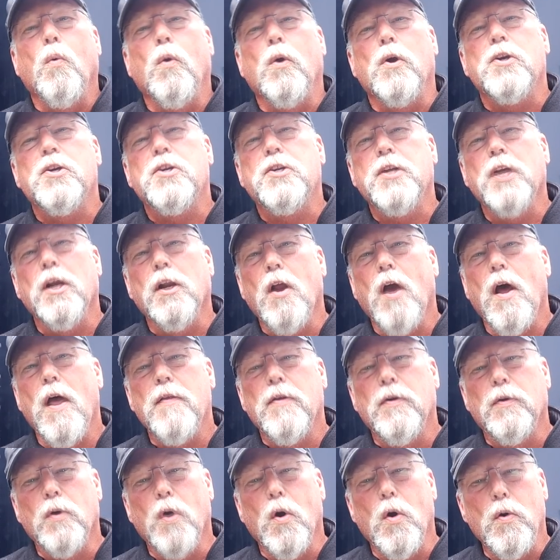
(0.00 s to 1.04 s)
were still
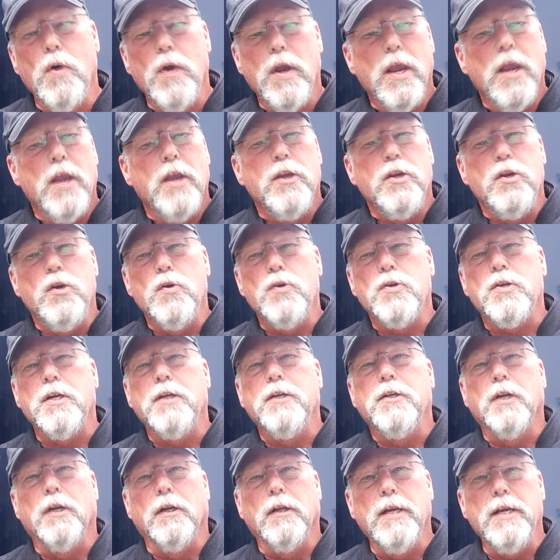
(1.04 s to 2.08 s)
on the road
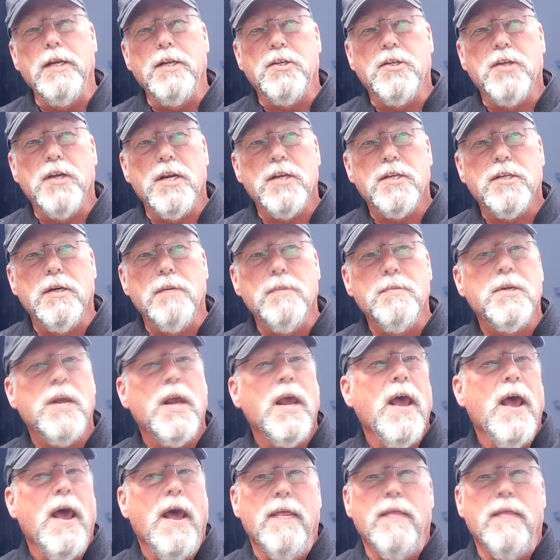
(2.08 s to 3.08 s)
using delete systems,